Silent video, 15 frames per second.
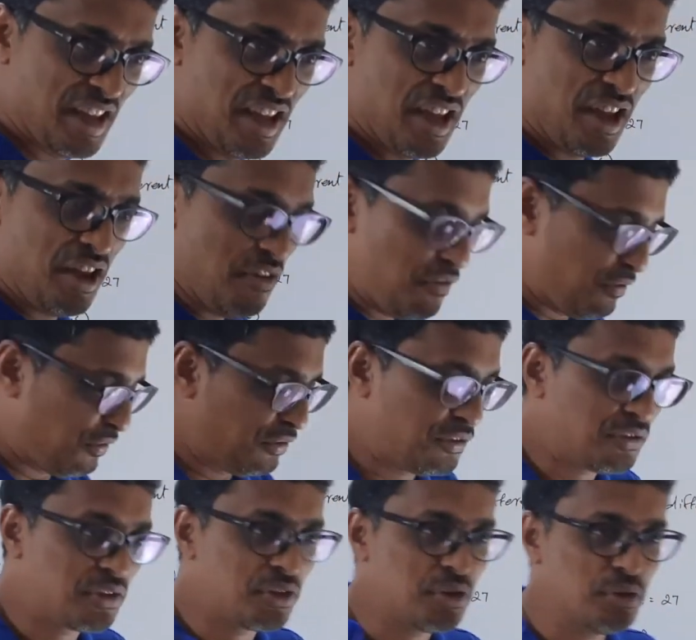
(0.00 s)
If
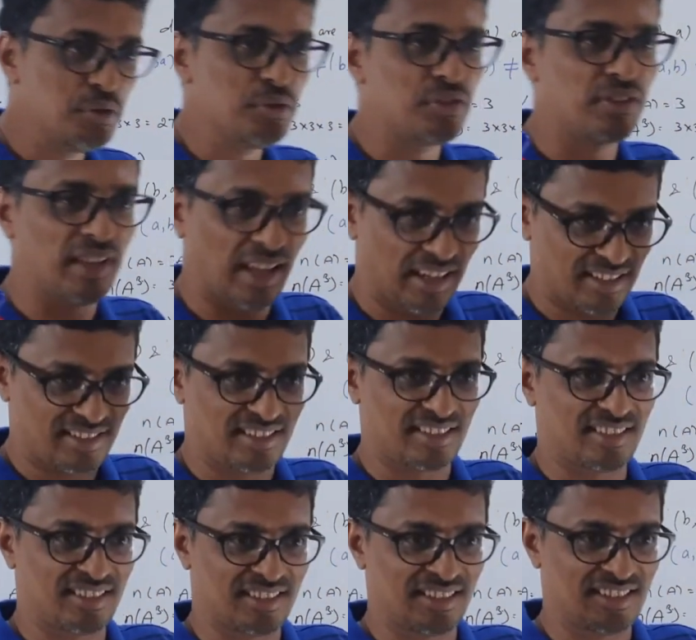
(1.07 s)
two
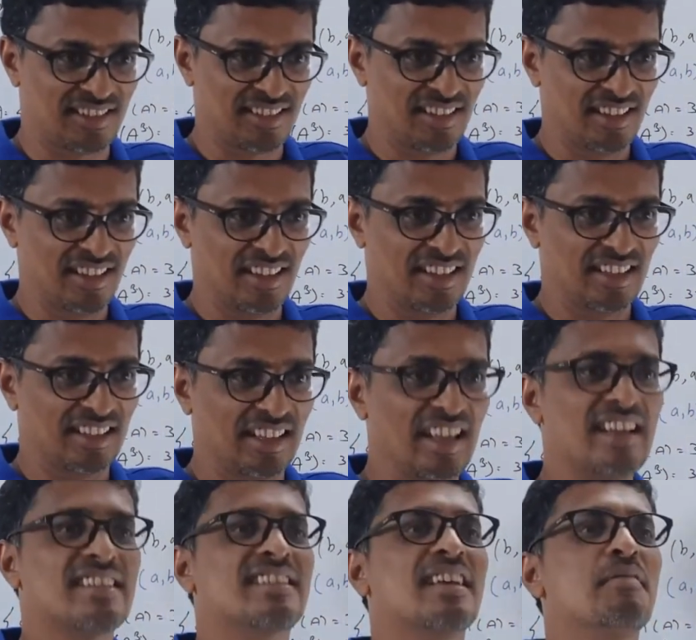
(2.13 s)
sets, they are
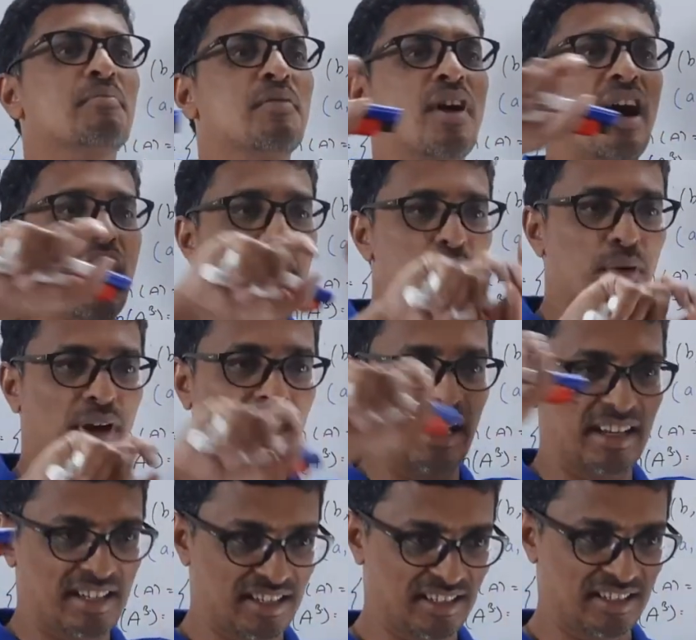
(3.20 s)
somehow
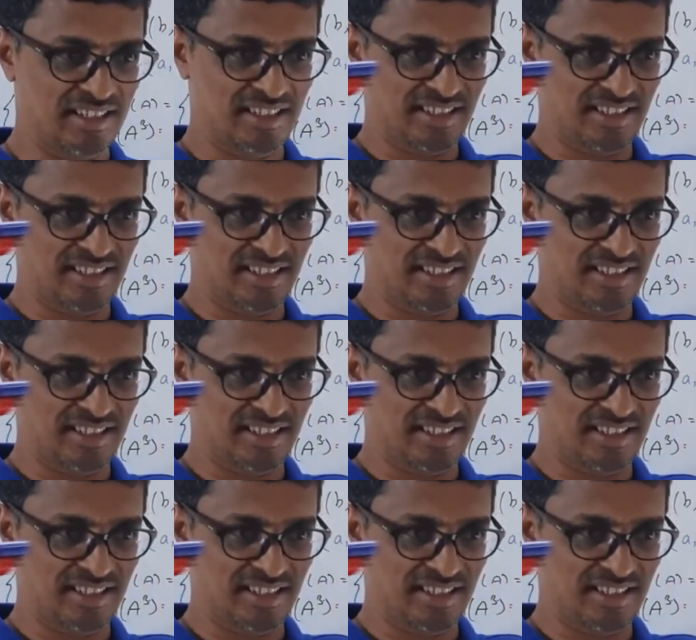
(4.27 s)
related,